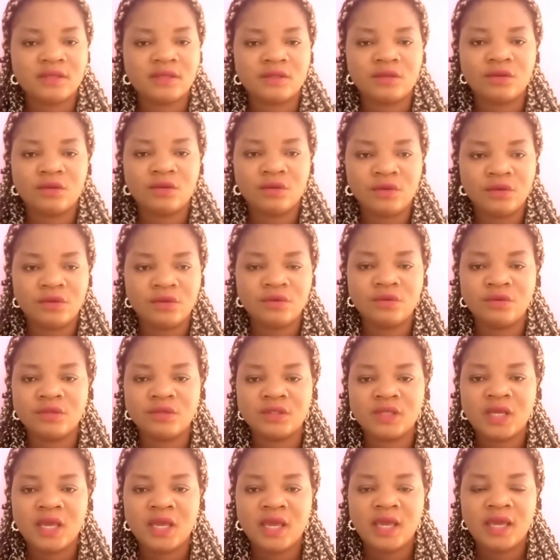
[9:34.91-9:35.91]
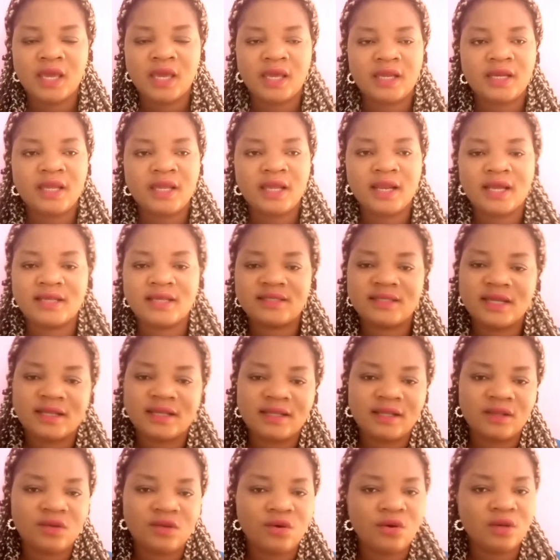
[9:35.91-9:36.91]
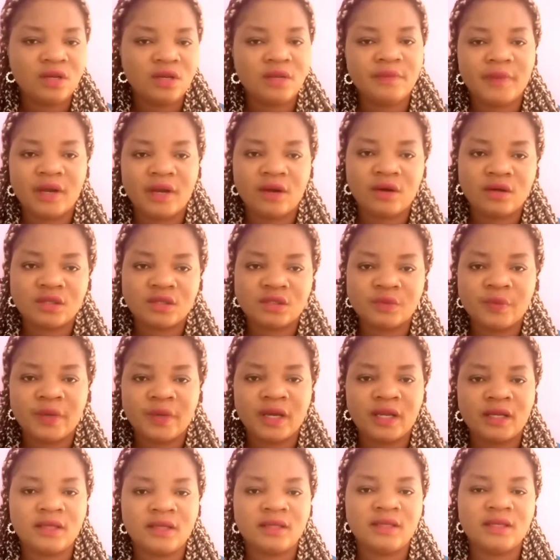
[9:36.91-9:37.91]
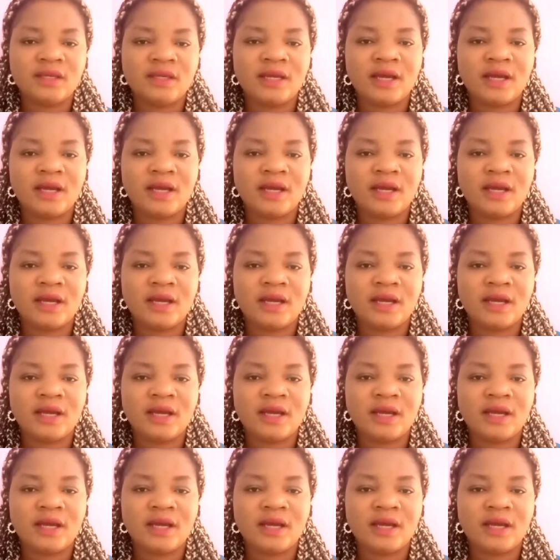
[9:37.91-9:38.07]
no news. And then I started calling my husband.